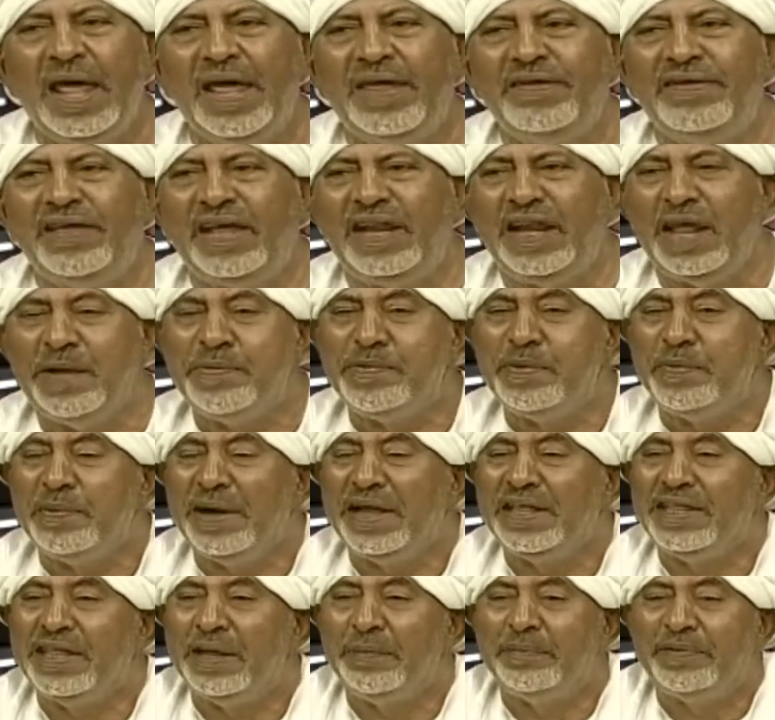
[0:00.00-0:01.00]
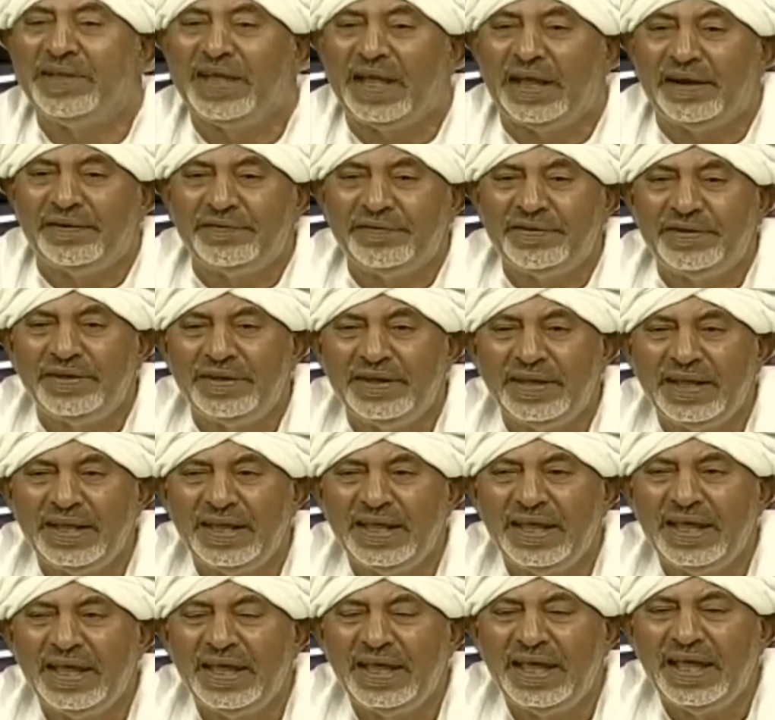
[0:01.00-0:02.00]
The lips by themselves
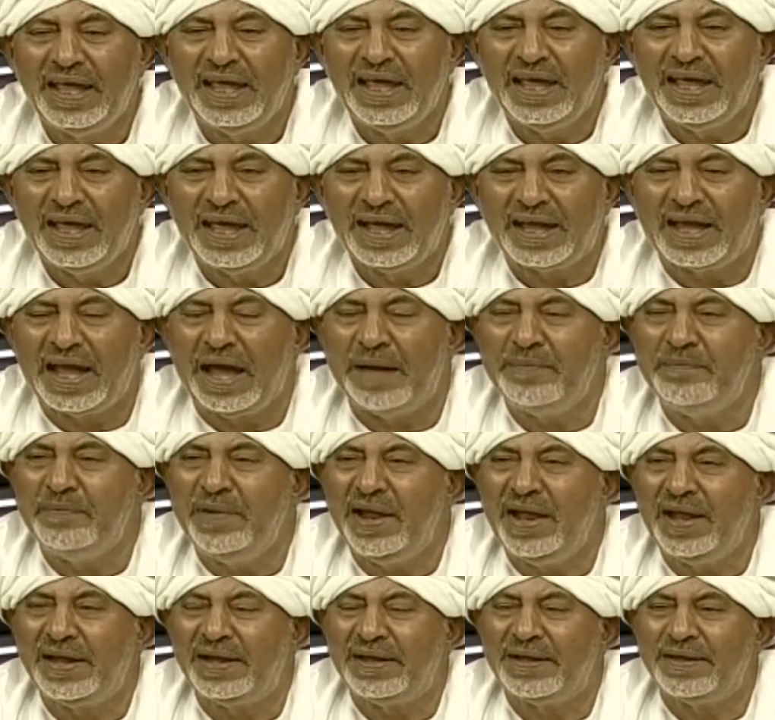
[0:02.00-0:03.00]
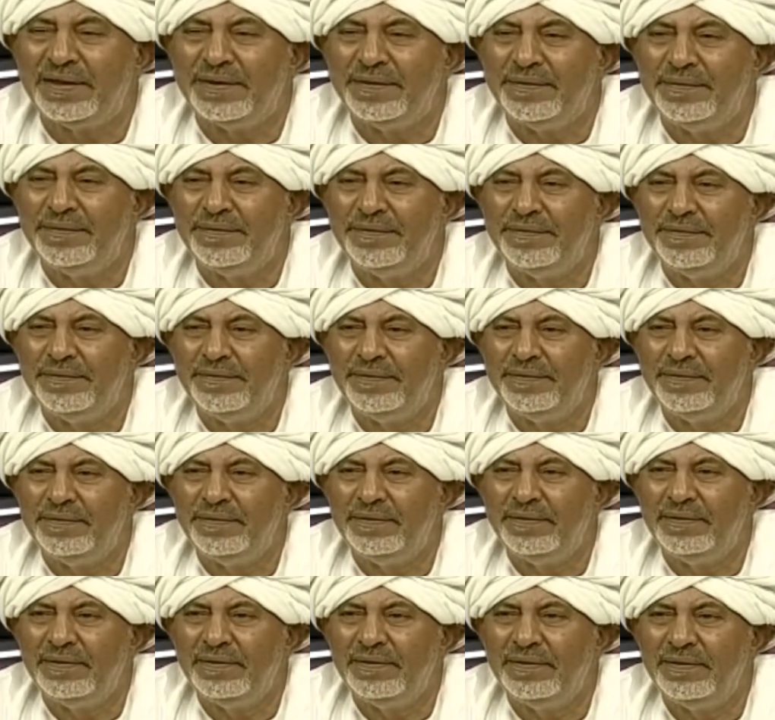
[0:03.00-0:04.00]
can make
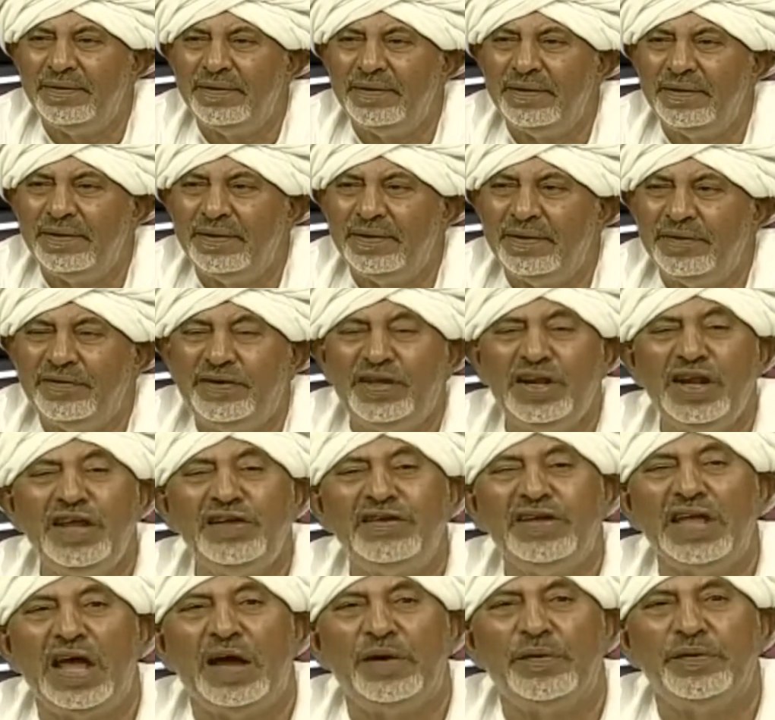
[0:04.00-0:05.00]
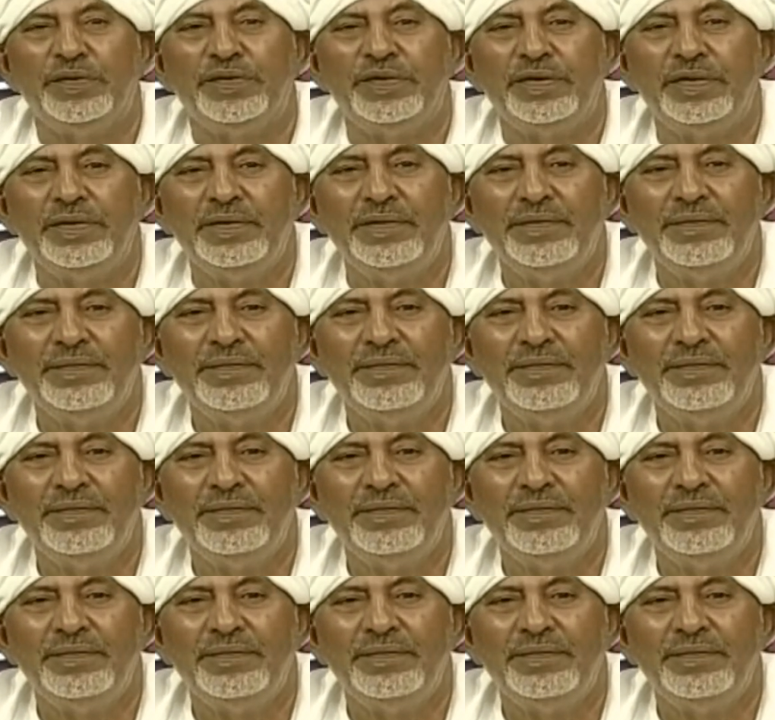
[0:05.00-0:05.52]
three sounds.